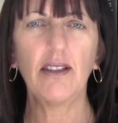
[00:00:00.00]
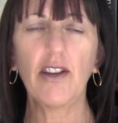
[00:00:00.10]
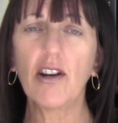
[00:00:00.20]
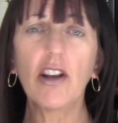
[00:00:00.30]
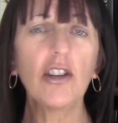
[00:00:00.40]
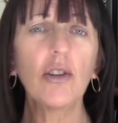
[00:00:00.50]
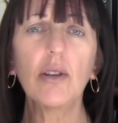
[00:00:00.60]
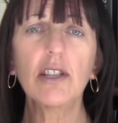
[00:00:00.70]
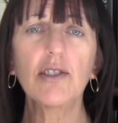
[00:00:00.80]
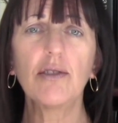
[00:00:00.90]
There are no
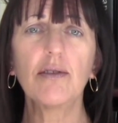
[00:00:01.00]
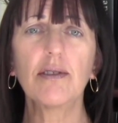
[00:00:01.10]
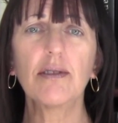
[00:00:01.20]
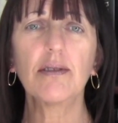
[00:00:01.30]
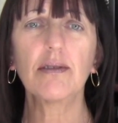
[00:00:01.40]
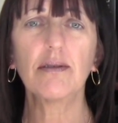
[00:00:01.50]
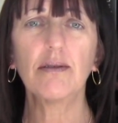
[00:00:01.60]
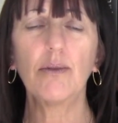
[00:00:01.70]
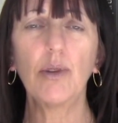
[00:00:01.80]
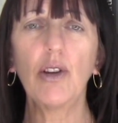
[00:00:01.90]
excuses.
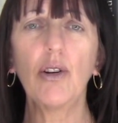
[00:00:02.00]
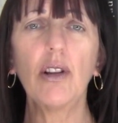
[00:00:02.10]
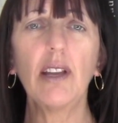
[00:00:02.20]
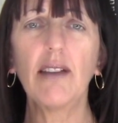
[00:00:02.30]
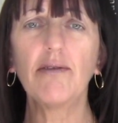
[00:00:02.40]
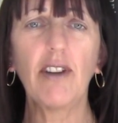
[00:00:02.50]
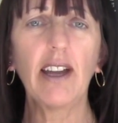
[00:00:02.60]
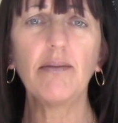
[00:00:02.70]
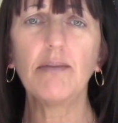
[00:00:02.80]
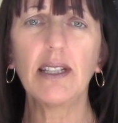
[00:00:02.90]
We all have
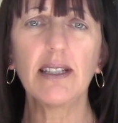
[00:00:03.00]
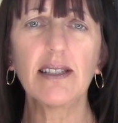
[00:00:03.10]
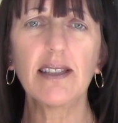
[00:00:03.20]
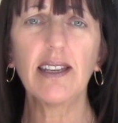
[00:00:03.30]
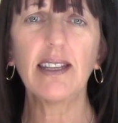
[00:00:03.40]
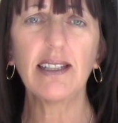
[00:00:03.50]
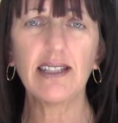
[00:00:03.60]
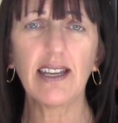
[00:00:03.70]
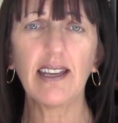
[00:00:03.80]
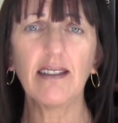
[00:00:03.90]
5 minutes in a
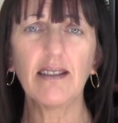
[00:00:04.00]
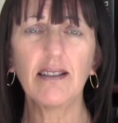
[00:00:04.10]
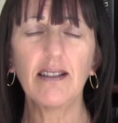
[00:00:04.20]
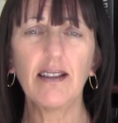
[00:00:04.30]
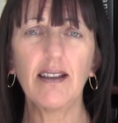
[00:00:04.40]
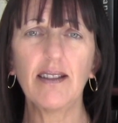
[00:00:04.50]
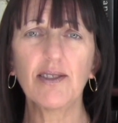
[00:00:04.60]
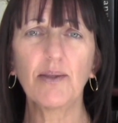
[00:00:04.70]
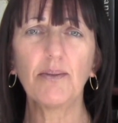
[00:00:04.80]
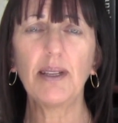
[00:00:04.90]
day.
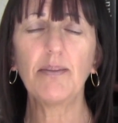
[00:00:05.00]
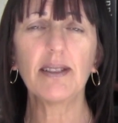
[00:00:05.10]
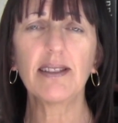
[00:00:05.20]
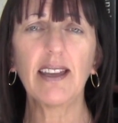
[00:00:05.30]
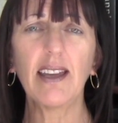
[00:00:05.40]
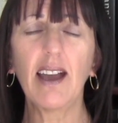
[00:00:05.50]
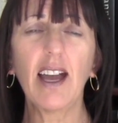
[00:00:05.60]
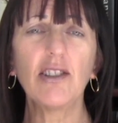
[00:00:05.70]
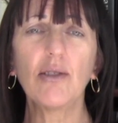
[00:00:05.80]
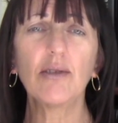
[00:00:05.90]
Some people say,
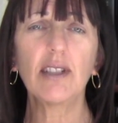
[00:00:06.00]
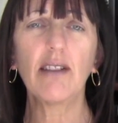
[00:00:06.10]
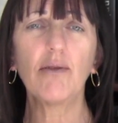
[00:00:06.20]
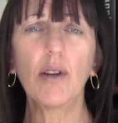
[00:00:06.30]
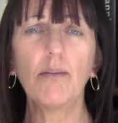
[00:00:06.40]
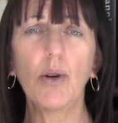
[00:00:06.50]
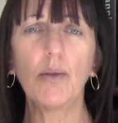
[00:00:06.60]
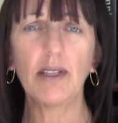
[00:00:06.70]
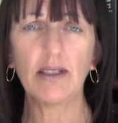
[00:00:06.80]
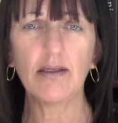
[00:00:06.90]
I don't have 1
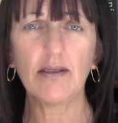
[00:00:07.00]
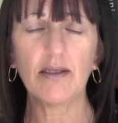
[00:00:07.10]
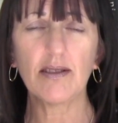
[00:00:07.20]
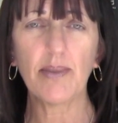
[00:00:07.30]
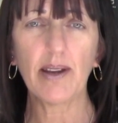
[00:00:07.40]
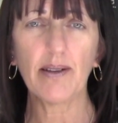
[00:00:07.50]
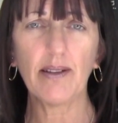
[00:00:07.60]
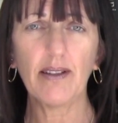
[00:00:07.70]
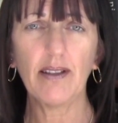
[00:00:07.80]
moment to spare.